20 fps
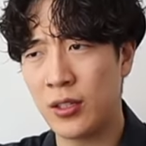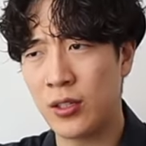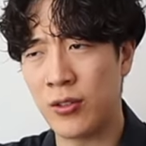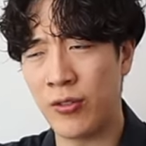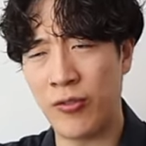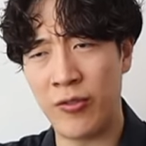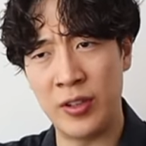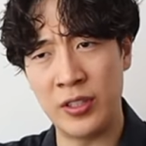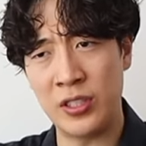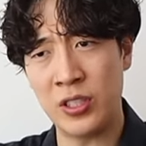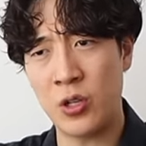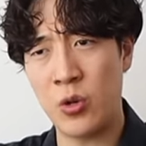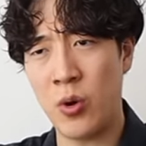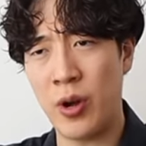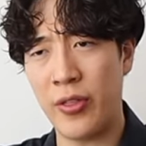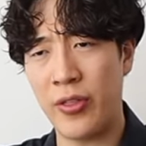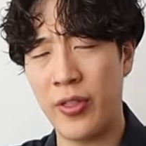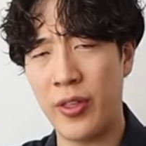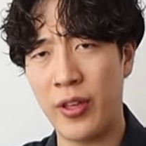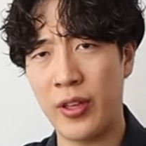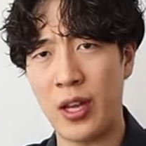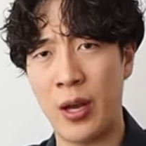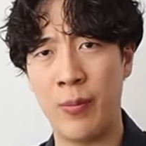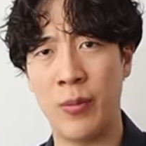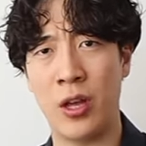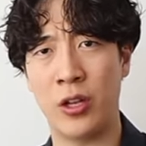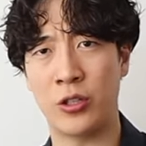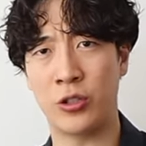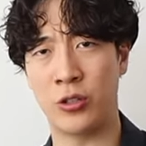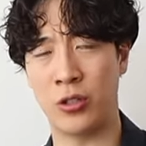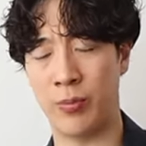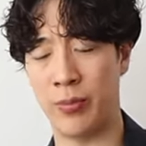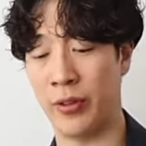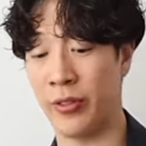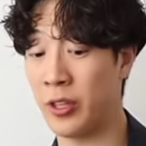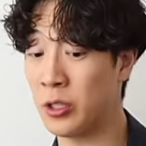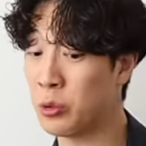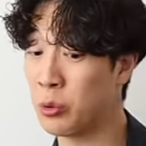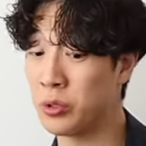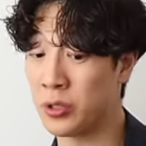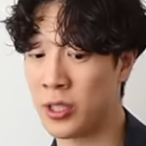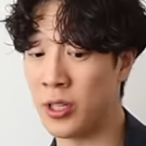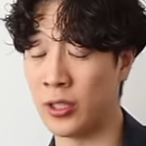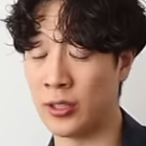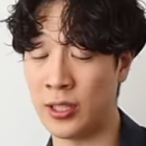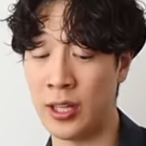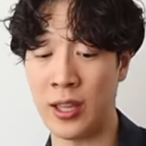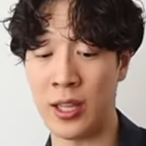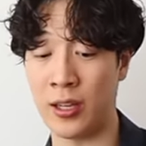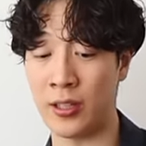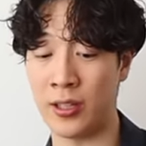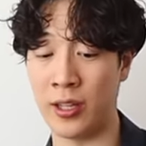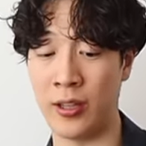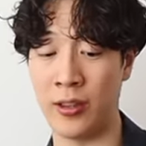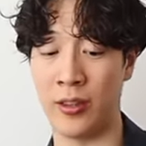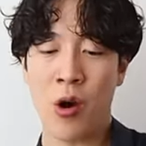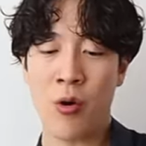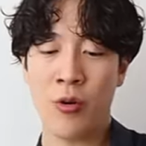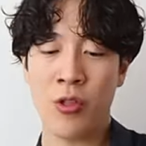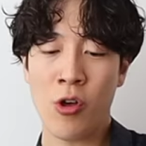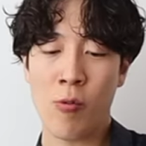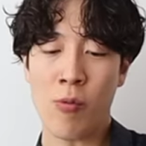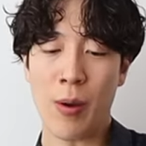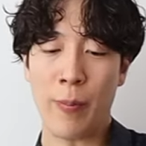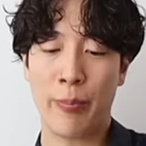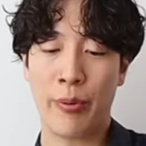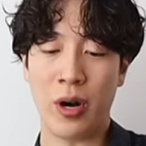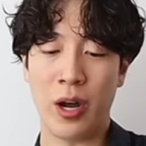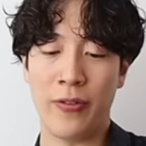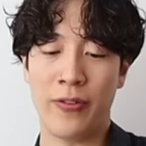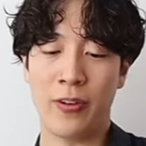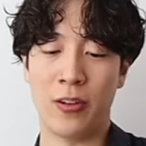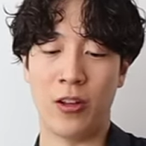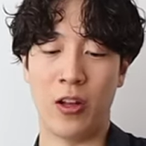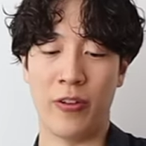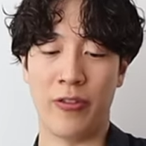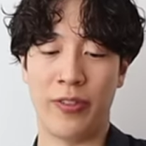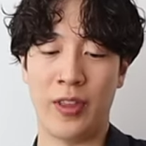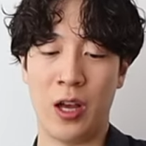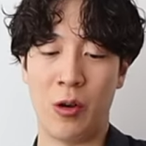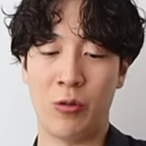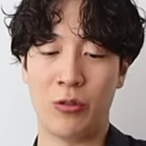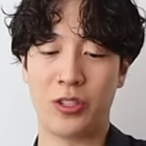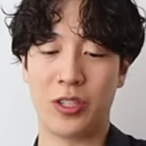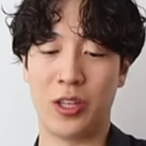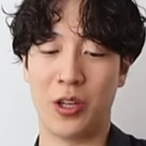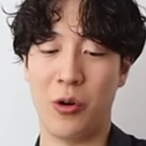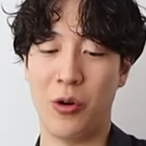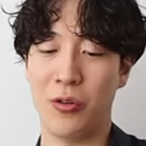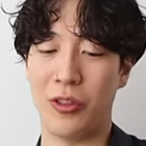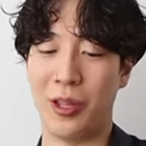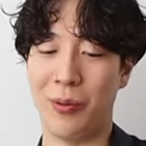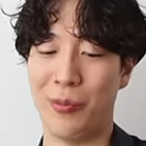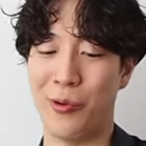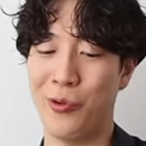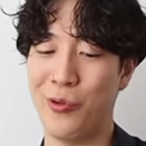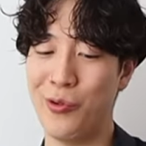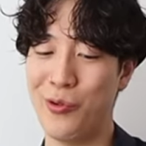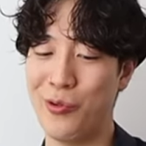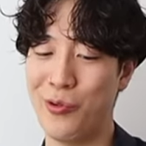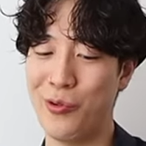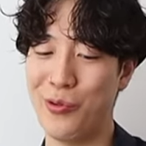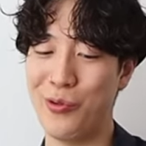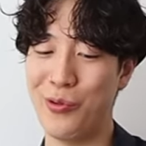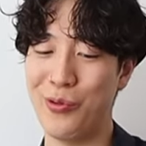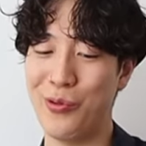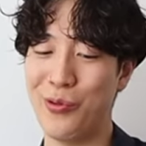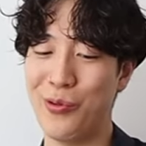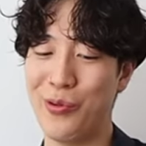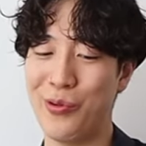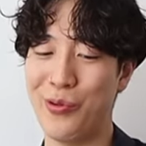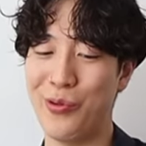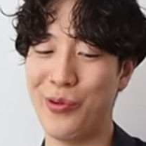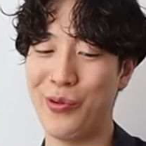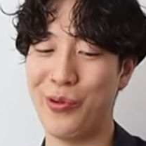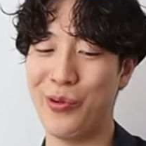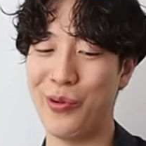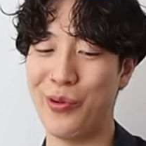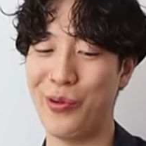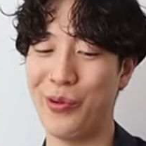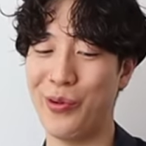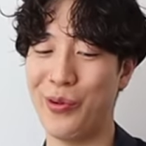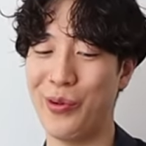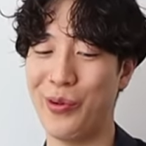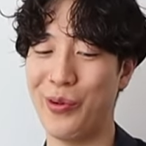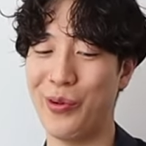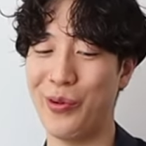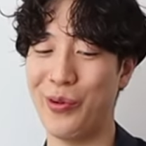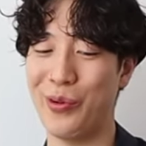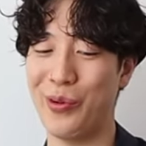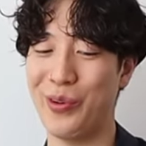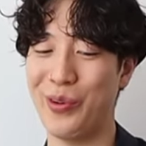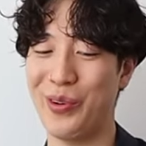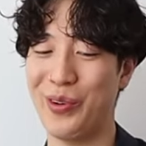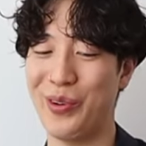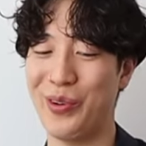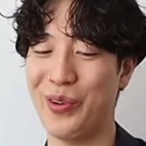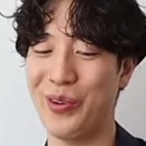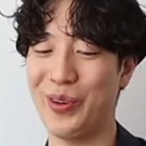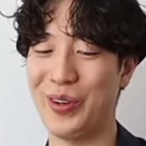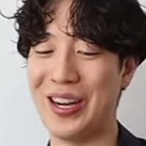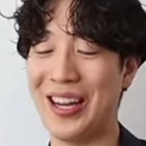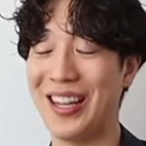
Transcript: to physical, I think. I'm not sure, but this one's good, 10 out of 10. Oh no, my bra fell off. Now who's gonna hold them? Ooh,